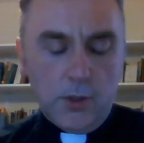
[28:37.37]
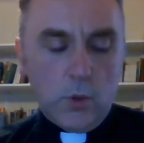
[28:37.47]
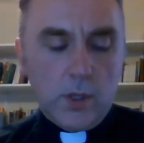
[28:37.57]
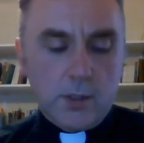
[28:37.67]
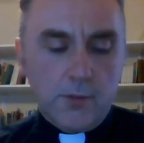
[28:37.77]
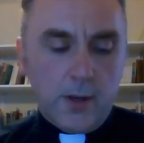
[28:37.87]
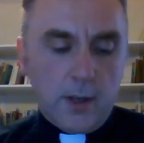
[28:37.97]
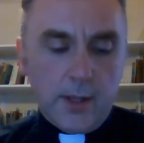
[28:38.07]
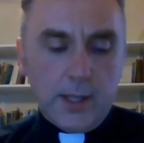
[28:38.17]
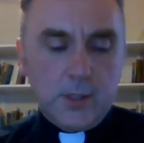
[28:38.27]
If you want to
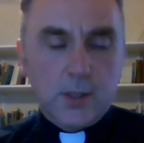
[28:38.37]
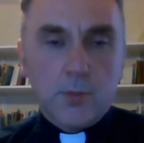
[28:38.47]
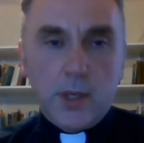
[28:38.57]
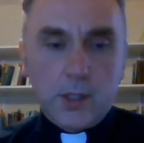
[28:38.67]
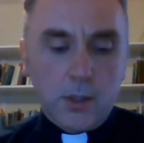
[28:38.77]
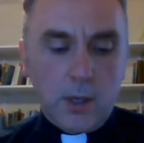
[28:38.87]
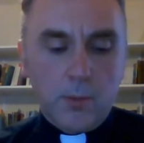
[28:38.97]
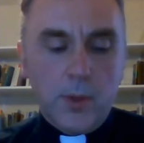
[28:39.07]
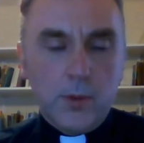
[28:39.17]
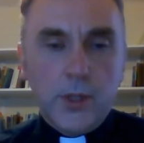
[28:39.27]
follow that, just to make sure
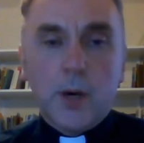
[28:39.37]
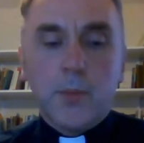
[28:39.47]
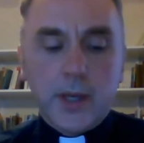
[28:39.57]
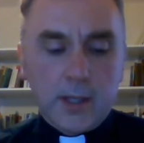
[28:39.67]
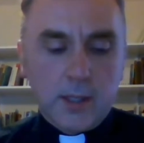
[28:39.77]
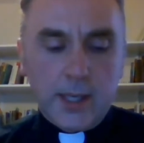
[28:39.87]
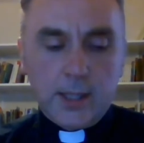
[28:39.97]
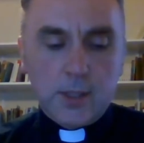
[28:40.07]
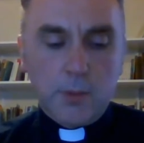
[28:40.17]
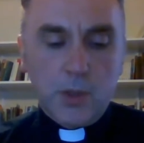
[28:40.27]
I'm not making
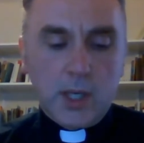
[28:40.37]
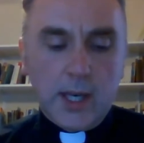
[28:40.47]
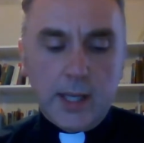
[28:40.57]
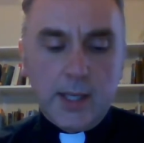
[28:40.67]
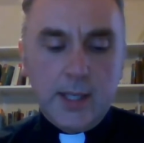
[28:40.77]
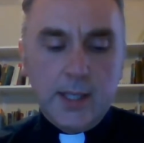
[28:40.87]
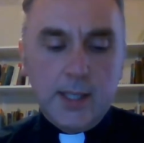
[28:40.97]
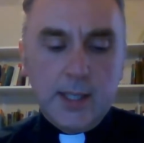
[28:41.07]
things up, you can.